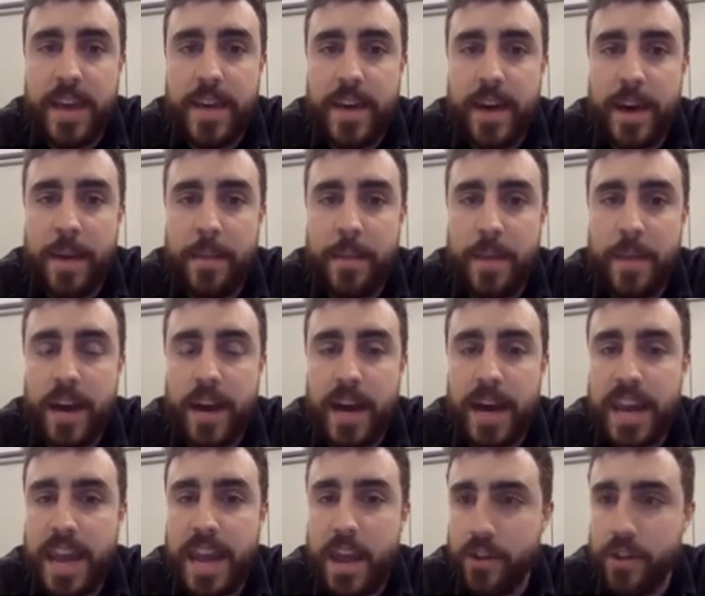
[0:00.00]

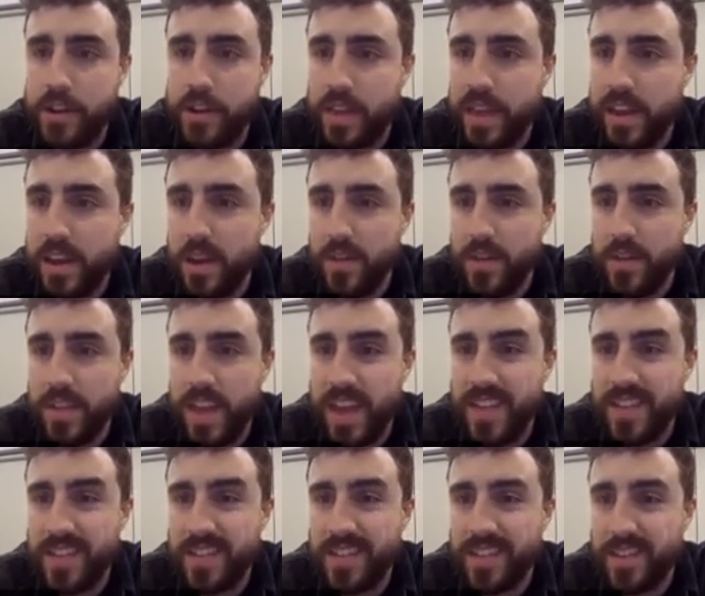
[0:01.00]
And Eric Lee over there
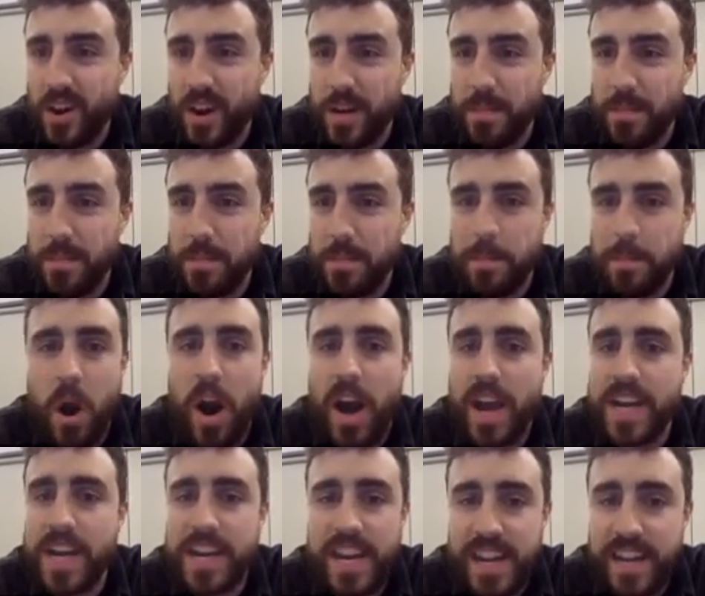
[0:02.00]
has kind of
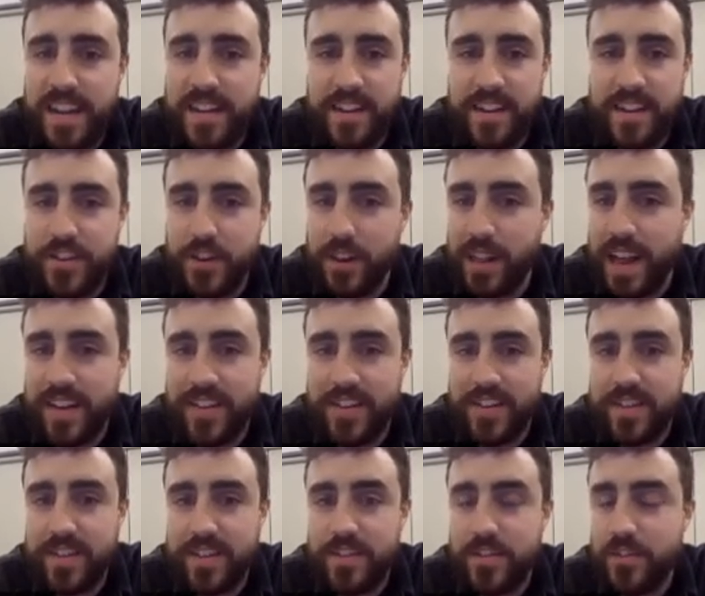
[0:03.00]
pioneered digital
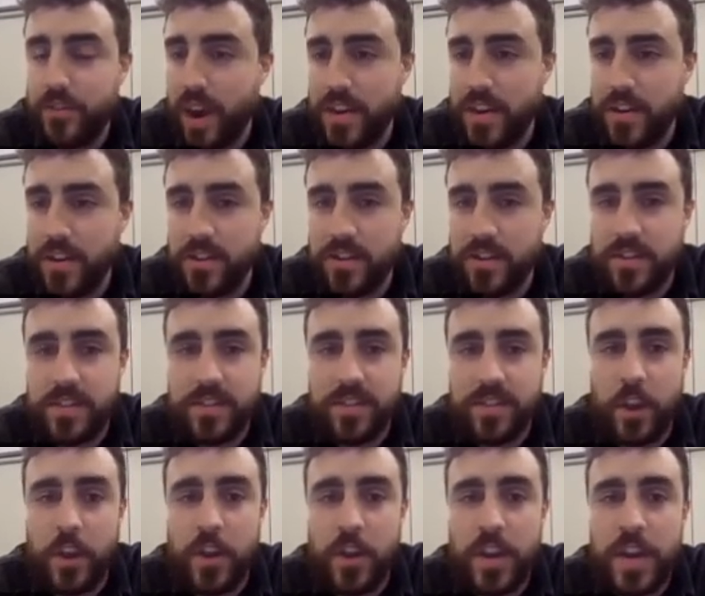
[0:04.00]
actions and trade unions.
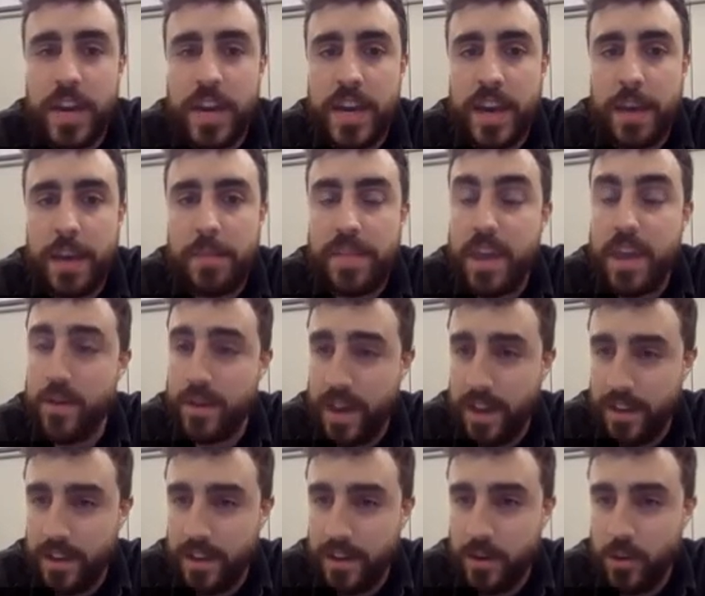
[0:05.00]
So they're
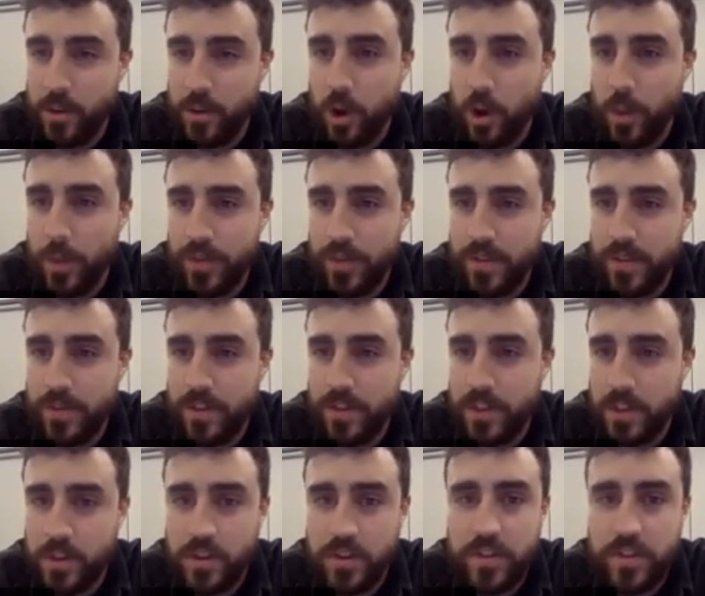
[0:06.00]
another good option for
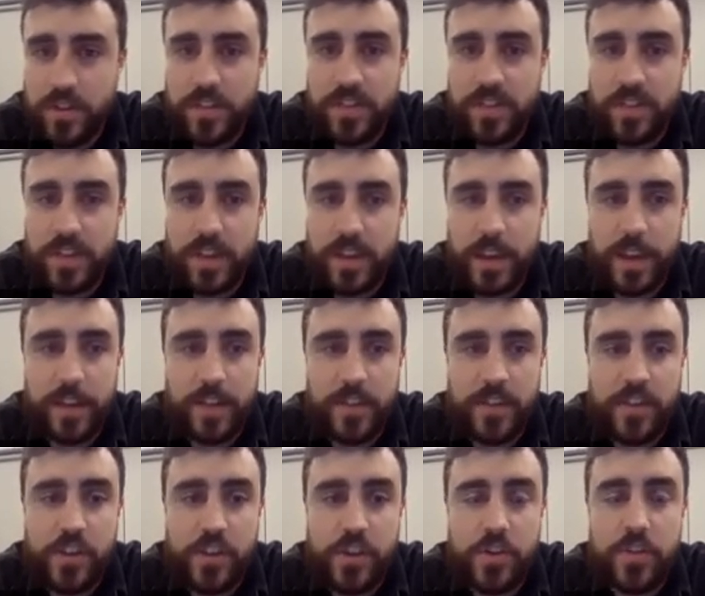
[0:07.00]
unions
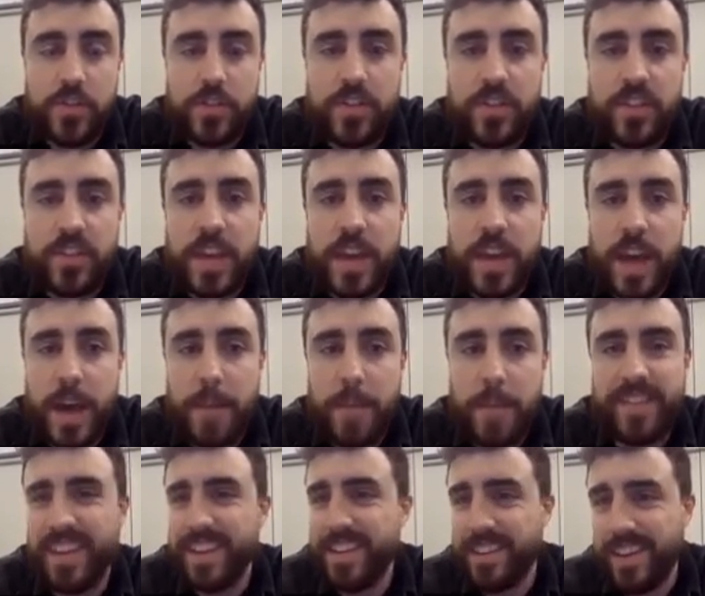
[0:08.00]
to use,
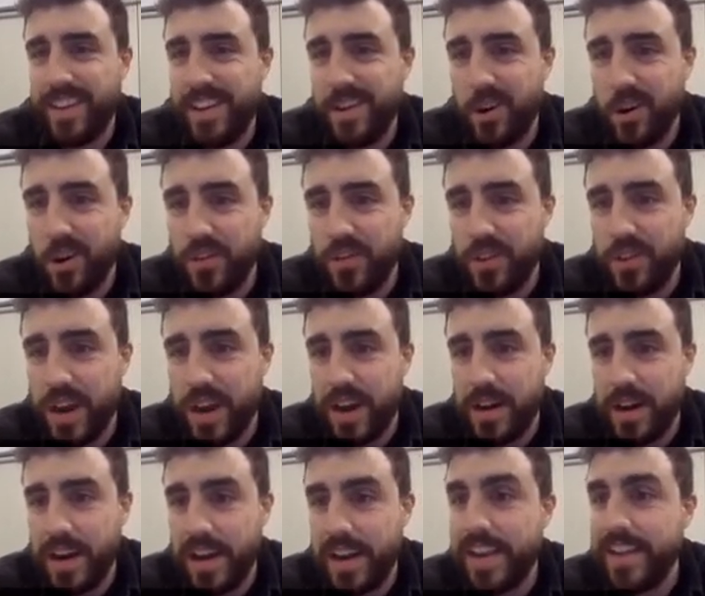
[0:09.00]
particularly on
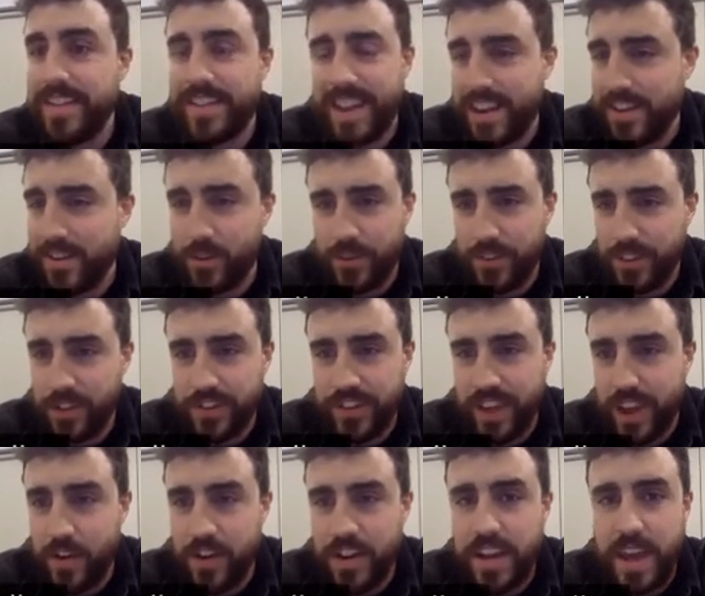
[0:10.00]
international
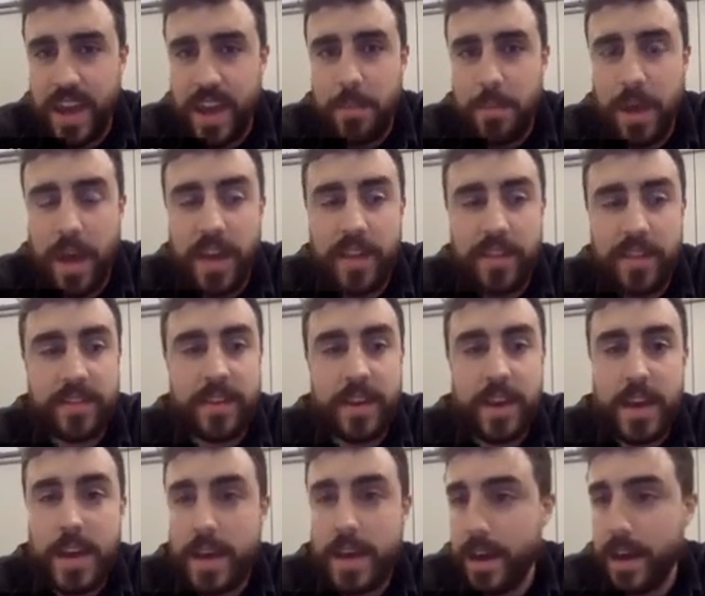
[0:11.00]
solidarity campaigns.
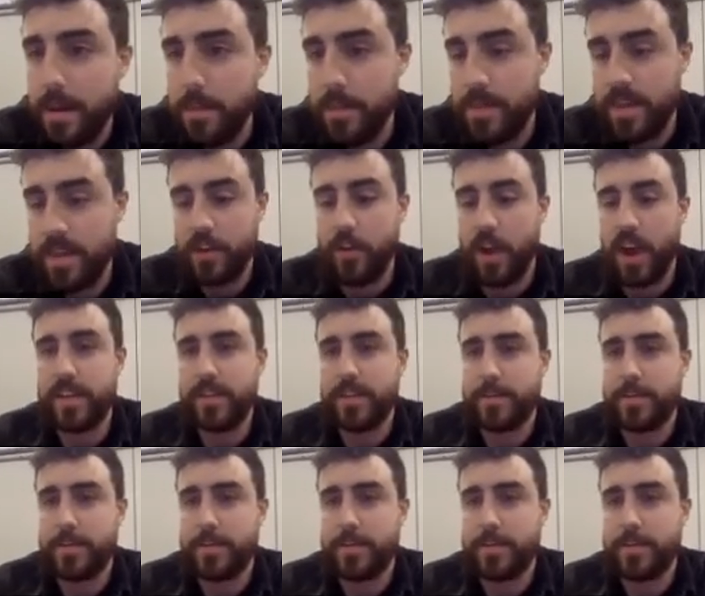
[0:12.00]
They're great.